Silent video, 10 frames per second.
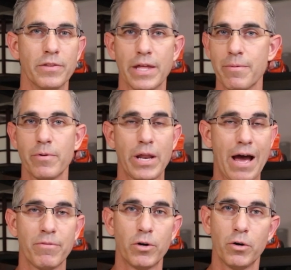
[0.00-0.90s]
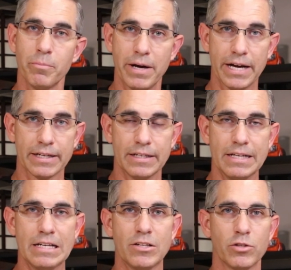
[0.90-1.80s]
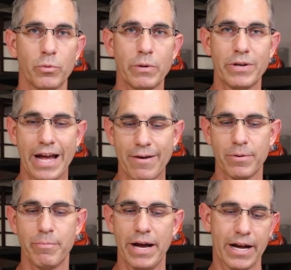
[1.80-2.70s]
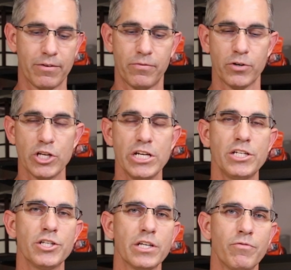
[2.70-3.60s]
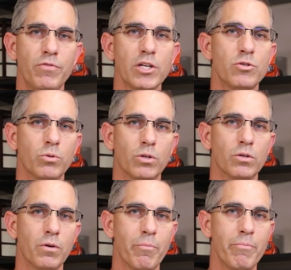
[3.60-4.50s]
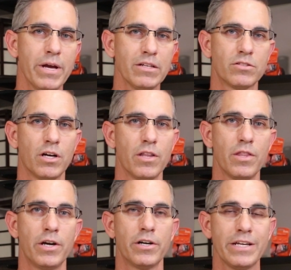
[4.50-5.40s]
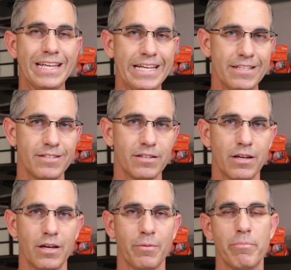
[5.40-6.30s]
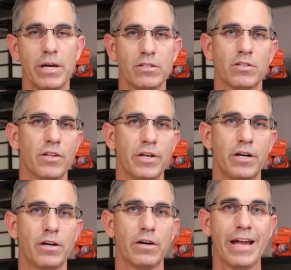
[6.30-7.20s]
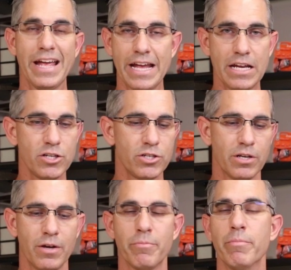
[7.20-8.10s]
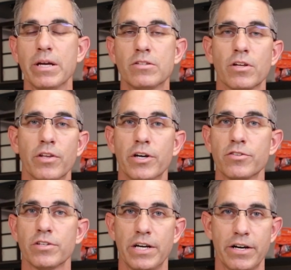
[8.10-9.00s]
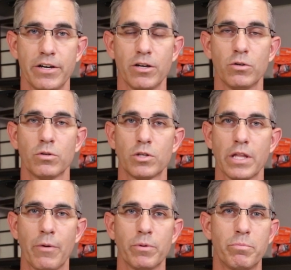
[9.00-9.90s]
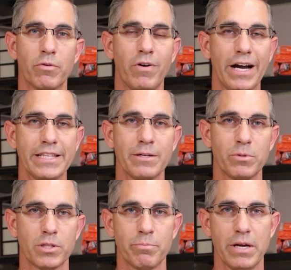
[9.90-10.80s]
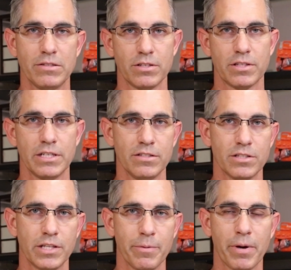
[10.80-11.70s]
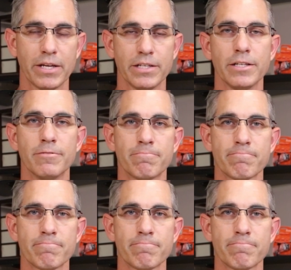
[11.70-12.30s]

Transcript: they would have their own bag. So we would have a bag for each individual based on their needs, based on their age, based on their scenario, that would provide them with the basic things that they might need.